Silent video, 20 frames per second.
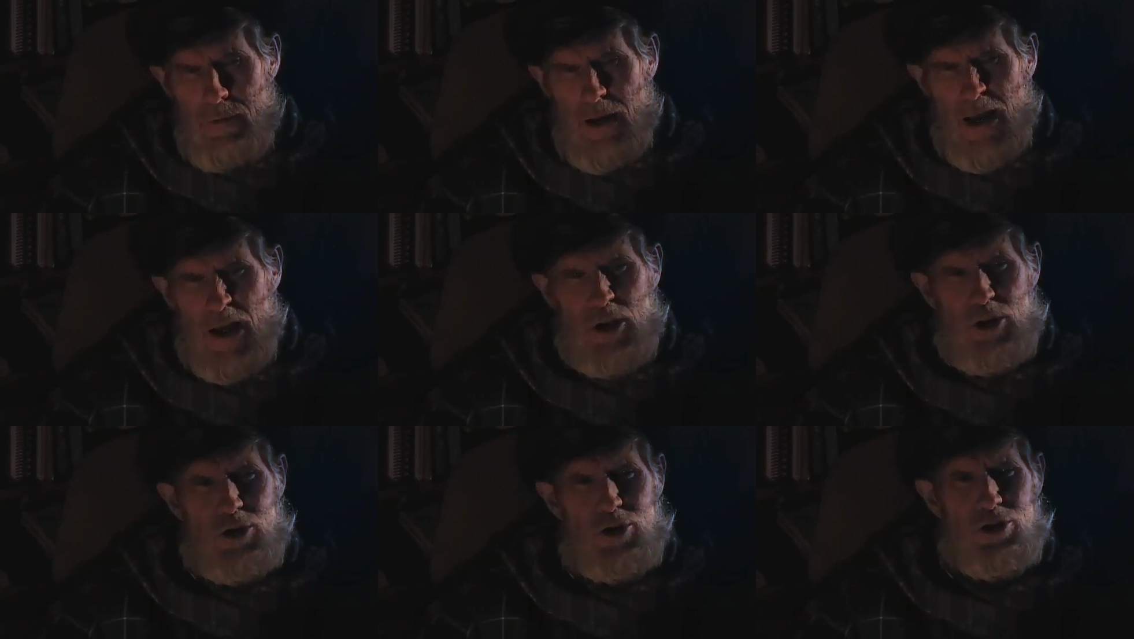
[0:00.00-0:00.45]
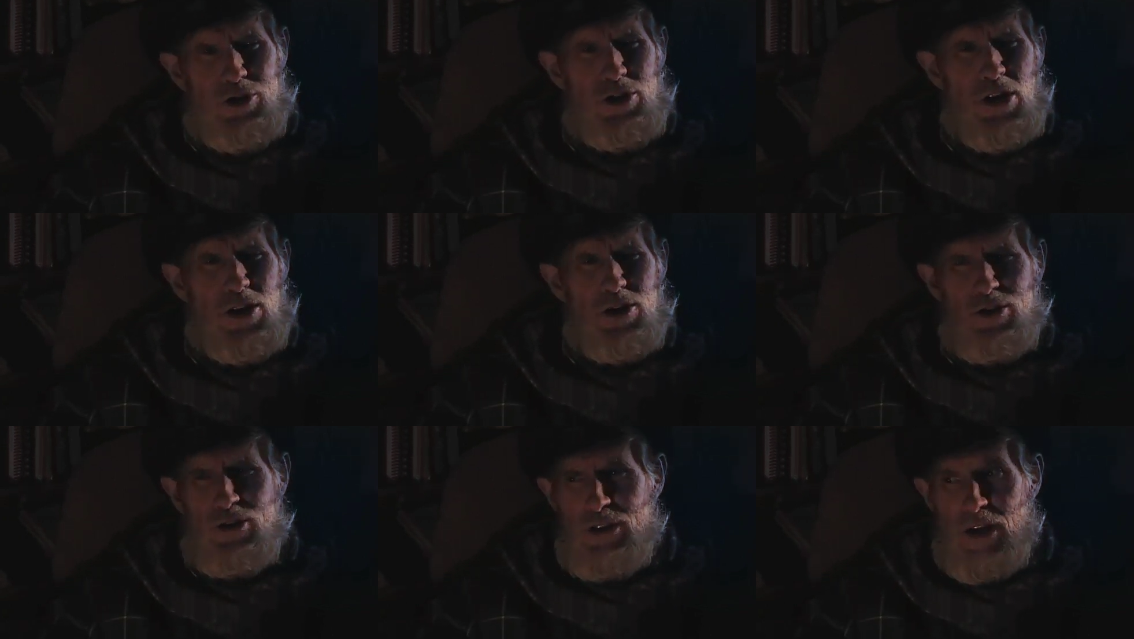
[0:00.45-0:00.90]
had
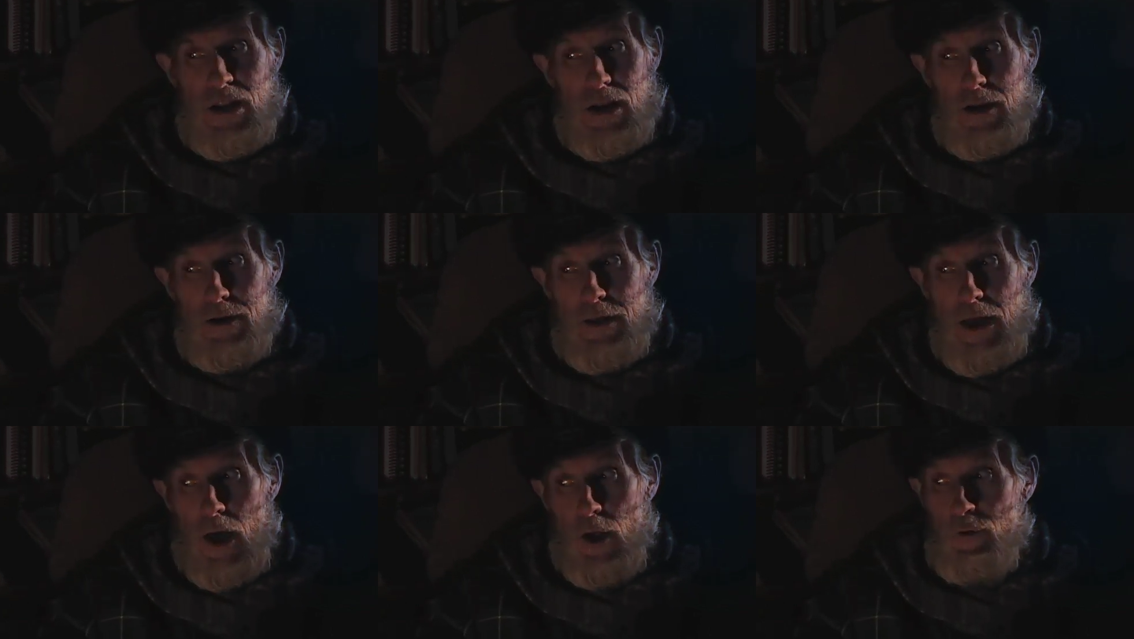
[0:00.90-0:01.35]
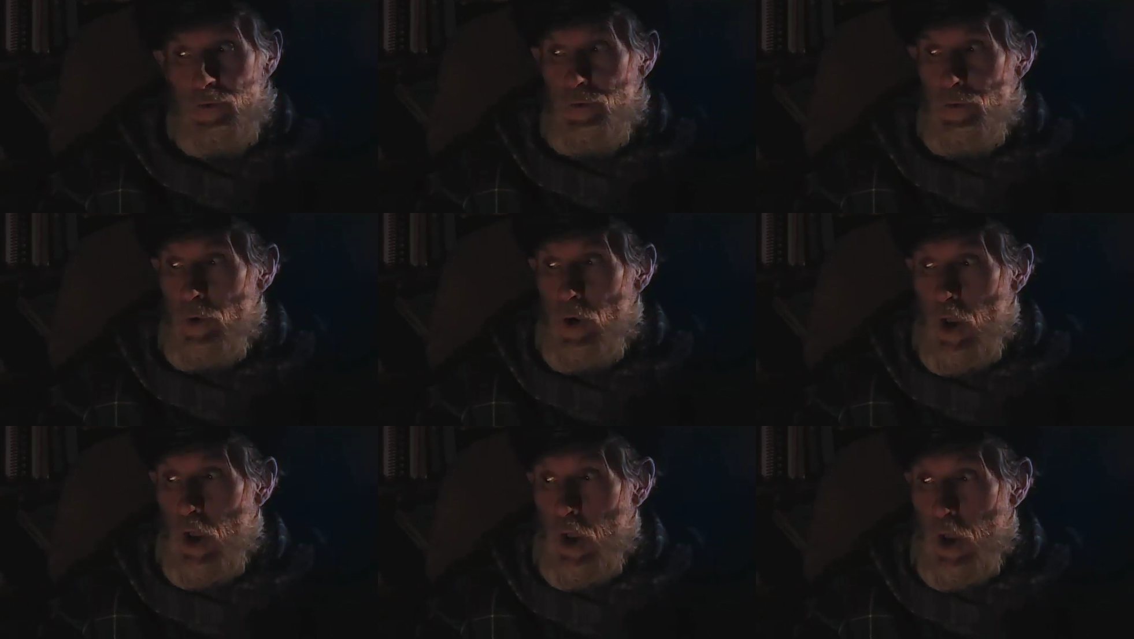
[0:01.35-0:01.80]
just settled down
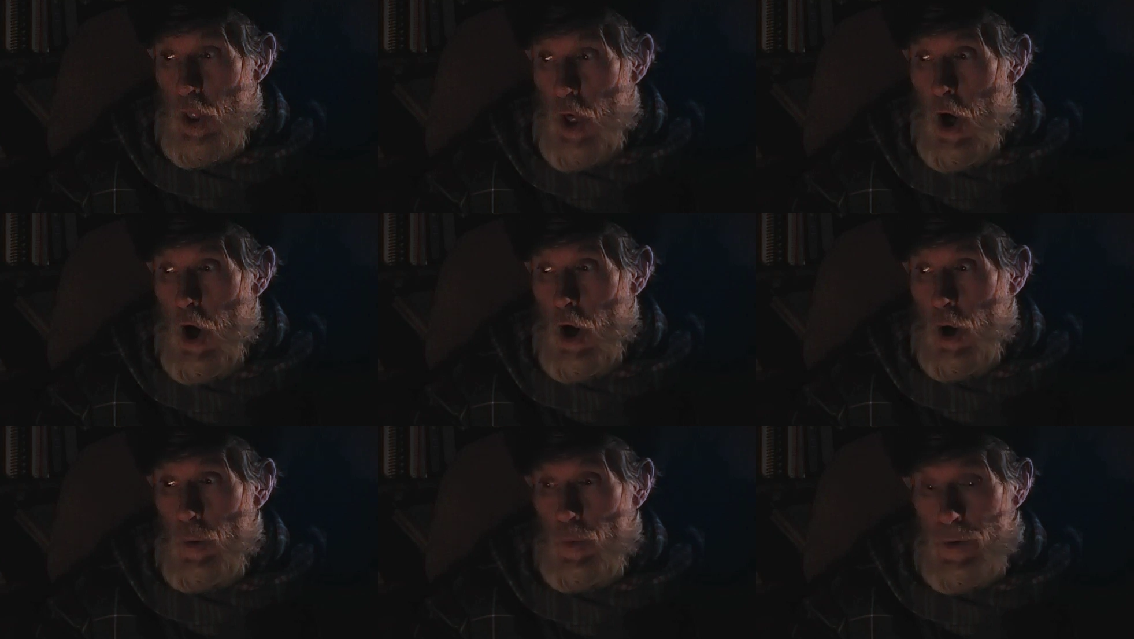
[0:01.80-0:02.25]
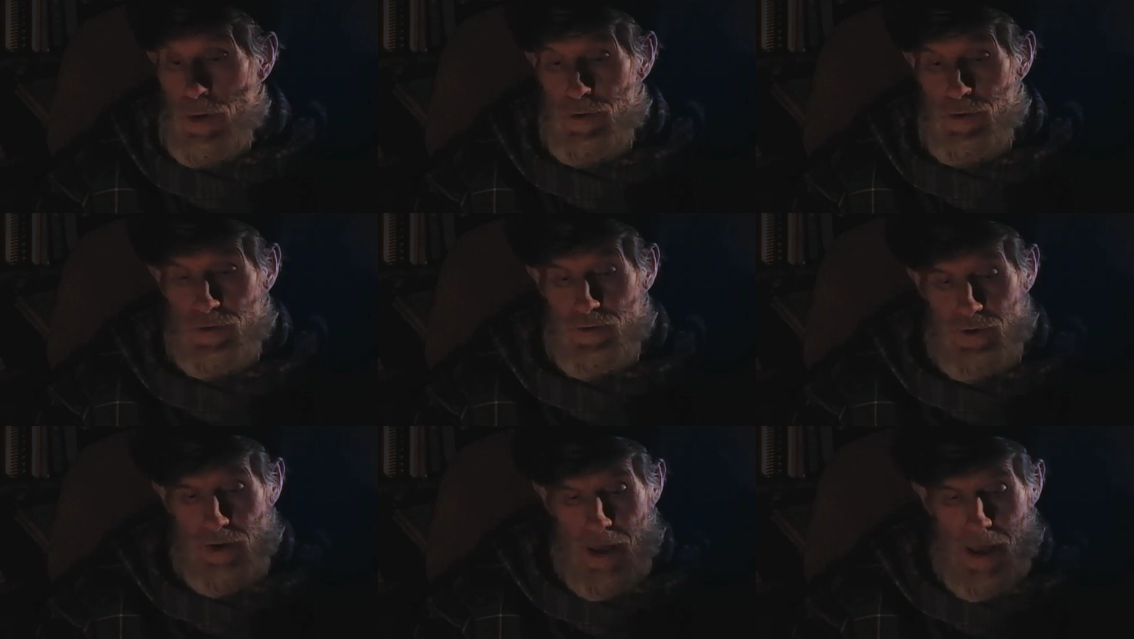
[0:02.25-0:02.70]
for a long
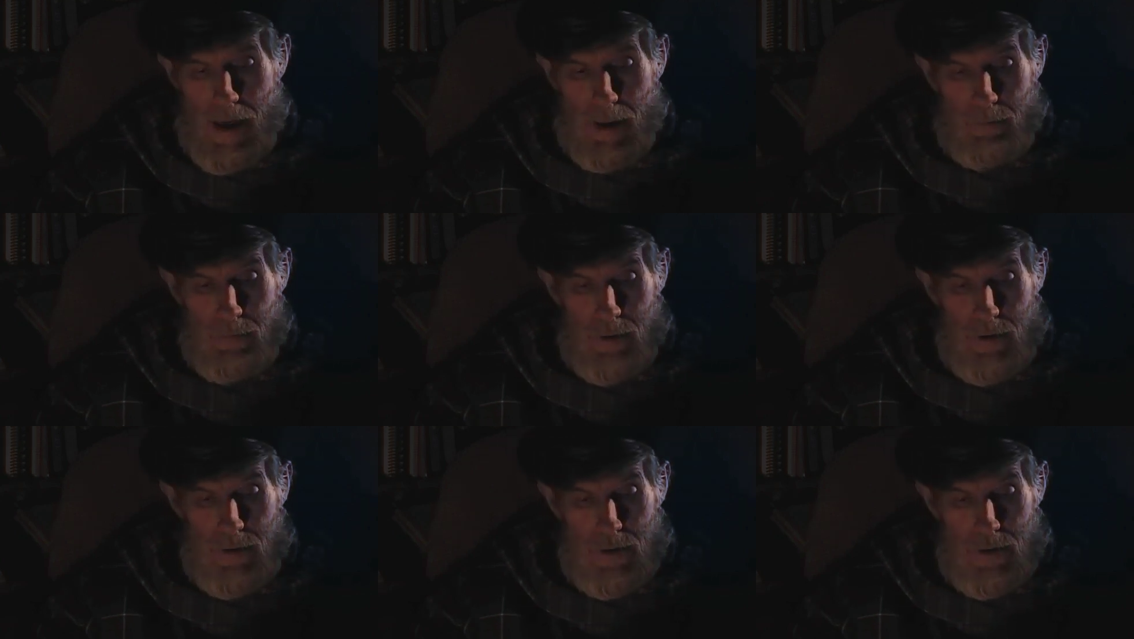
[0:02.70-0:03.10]
winter's nap.